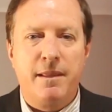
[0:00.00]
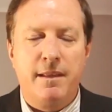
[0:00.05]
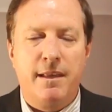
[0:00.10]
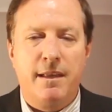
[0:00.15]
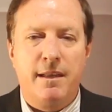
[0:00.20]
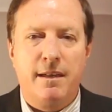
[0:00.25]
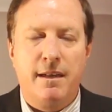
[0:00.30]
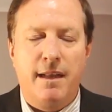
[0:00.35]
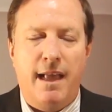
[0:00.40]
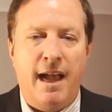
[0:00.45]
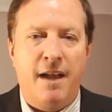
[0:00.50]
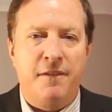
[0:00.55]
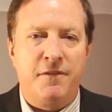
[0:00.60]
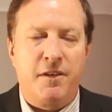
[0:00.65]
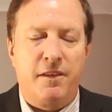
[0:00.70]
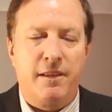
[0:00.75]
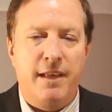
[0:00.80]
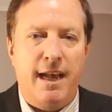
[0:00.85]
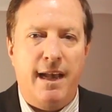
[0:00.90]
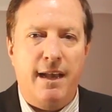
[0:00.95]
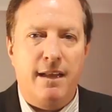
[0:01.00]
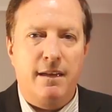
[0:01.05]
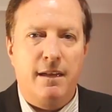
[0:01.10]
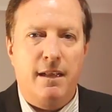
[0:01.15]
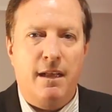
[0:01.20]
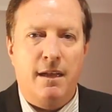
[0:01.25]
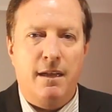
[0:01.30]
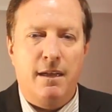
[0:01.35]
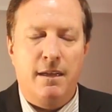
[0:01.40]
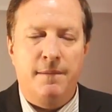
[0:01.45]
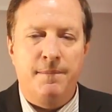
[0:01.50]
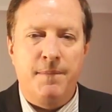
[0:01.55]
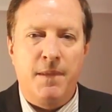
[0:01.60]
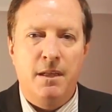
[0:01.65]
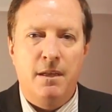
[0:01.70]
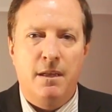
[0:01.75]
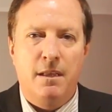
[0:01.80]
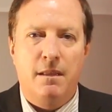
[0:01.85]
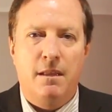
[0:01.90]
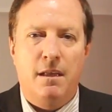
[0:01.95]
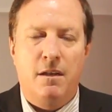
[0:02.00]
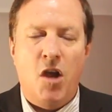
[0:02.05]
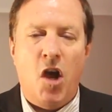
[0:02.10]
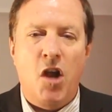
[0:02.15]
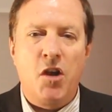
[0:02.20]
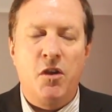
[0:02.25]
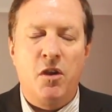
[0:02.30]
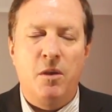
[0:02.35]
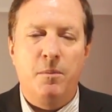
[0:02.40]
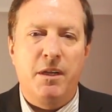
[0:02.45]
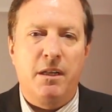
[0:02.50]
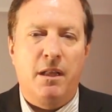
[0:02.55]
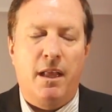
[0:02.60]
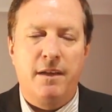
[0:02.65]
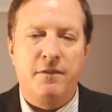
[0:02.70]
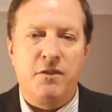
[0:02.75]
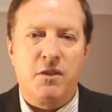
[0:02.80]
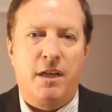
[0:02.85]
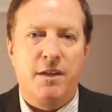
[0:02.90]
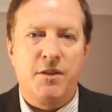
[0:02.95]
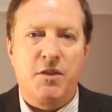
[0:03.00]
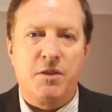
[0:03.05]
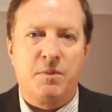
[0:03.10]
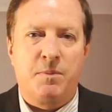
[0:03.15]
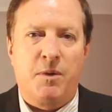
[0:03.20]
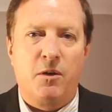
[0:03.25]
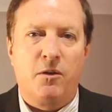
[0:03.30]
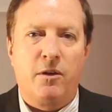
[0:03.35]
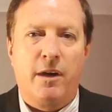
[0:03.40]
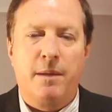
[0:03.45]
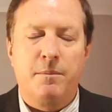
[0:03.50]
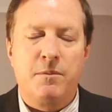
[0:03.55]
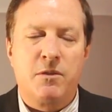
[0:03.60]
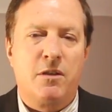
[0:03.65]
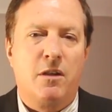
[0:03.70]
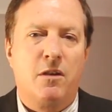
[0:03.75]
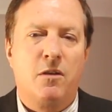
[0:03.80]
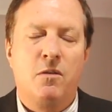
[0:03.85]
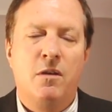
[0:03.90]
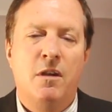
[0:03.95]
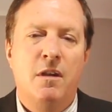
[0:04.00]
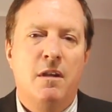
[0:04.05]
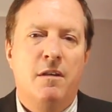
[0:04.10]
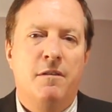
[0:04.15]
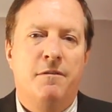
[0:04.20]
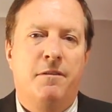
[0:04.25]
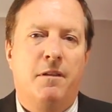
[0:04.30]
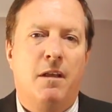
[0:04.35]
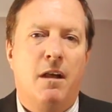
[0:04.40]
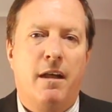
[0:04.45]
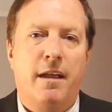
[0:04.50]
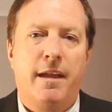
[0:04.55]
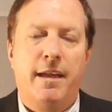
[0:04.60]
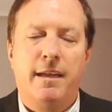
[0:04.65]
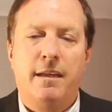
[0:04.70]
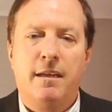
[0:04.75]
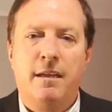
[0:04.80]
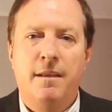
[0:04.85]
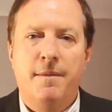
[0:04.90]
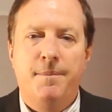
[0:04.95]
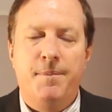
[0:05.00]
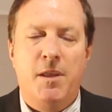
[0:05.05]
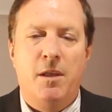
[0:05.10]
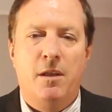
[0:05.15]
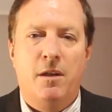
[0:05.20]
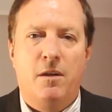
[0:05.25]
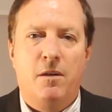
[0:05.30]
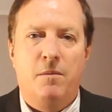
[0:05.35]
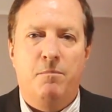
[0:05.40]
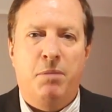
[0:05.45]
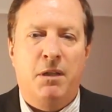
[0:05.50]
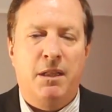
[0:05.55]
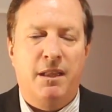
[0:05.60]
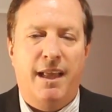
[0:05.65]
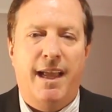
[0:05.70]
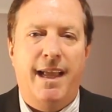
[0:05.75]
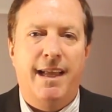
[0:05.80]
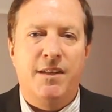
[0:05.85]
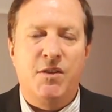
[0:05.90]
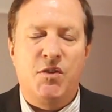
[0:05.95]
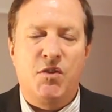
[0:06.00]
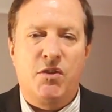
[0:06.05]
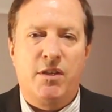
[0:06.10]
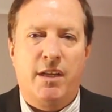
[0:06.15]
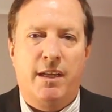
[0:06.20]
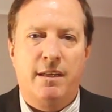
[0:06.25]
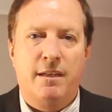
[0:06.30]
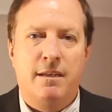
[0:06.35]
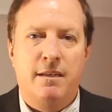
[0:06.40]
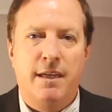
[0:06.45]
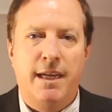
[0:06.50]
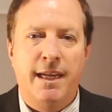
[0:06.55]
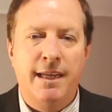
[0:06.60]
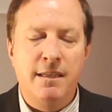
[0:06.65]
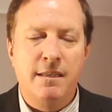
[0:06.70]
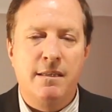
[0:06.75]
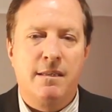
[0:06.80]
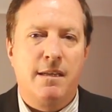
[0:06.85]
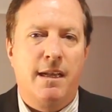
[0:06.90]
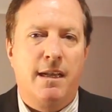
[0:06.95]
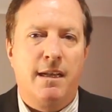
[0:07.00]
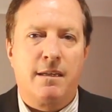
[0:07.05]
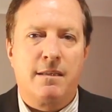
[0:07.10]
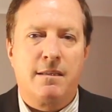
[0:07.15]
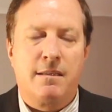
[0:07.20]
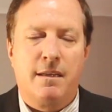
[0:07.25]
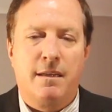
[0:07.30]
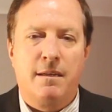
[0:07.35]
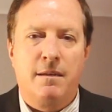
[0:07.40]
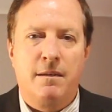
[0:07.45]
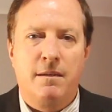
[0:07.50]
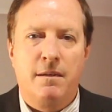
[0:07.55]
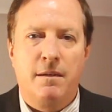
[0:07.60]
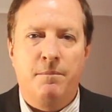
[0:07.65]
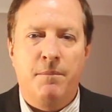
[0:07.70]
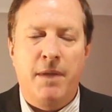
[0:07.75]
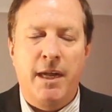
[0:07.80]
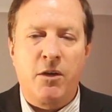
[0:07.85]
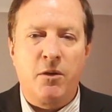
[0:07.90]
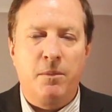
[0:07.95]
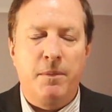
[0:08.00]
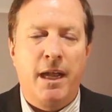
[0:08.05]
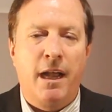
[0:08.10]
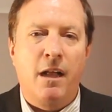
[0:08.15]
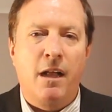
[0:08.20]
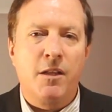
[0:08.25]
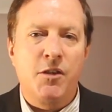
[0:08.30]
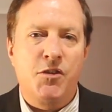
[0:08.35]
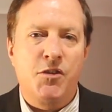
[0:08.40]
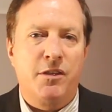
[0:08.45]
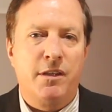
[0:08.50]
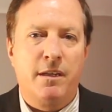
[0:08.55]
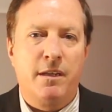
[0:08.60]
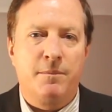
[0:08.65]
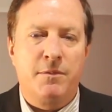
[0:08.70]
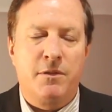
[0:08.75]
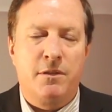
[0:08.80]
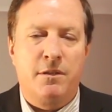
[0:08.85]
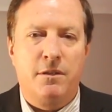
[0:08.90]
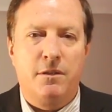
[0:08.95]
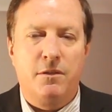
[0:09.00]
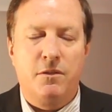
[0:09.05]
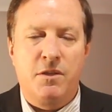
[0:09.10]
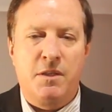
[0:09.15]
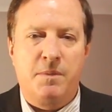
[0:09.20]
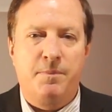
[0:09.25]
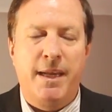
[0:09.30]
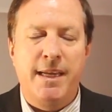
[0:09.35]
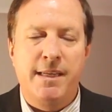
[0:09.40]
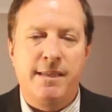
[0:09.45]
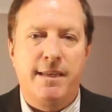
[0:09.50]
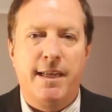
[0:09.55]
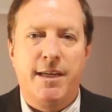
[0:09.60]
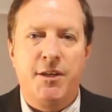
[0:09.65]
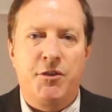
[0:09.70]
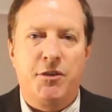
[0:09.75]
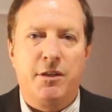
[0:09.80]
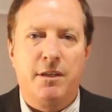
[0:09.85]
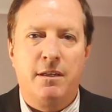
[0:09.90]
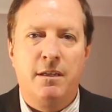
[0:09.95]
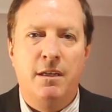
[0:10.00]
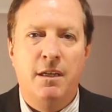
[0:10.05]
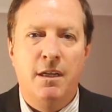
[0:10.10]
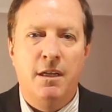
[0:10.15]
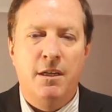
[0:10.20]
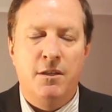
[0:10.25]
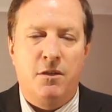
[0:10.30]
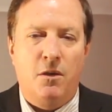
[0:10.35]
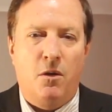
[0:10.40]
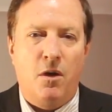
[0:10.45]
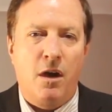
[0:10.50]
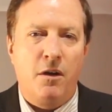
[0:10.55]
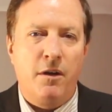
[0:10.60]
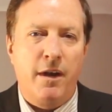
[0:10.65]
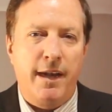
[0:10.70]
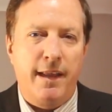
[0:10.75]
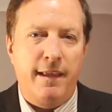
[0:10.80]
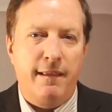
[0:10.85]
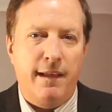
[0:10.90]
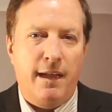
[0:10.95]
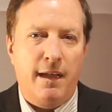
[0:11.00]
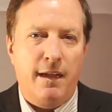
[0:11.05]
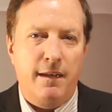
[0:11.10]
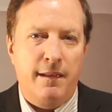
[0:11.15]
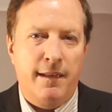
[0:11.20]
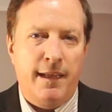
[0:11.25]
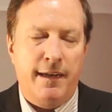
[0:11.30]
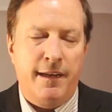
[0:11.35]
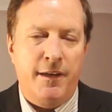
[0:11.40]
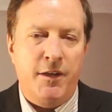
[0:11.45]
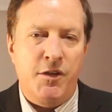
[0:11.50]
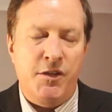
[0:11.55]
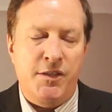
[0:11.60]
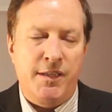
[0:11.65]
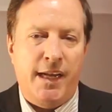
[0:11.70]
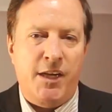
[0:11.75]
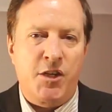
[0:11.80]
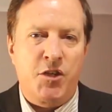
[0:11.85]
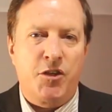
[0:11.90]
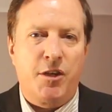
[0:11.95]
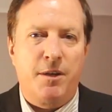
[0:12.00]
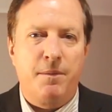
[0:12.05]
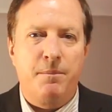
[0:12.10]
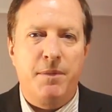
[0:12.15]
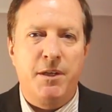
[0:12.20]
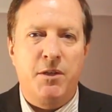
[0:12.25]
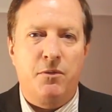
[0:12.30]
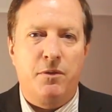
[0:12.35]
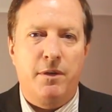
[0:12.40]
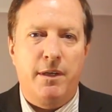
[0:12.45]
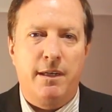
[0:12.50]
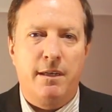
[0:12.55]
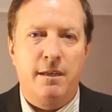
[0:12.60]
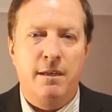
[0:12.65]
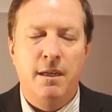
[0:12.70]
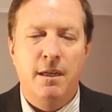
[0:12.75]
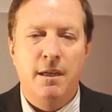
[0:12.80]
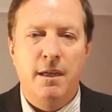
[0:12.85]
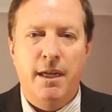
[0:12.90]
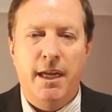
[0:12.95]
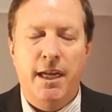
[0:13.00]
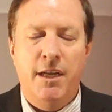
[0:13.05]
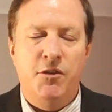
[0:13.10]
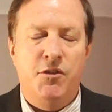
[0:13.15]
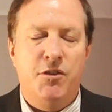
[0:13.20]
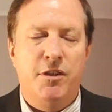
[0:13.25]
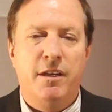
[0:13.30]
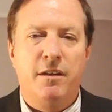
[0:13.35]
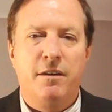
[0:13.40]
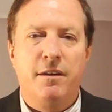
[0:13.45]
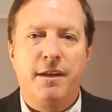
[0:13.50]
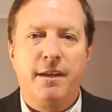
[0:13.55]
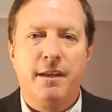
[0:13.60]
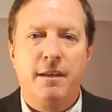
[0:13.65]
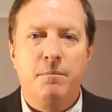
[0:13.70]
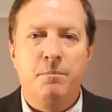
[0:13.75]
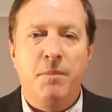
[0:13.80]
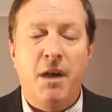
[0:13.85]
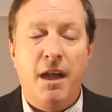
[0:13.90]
and then after that uh, the non-human life sciences program. So flying you know plants and insects and microbiology up to space station. So already that, that intersection between engineering and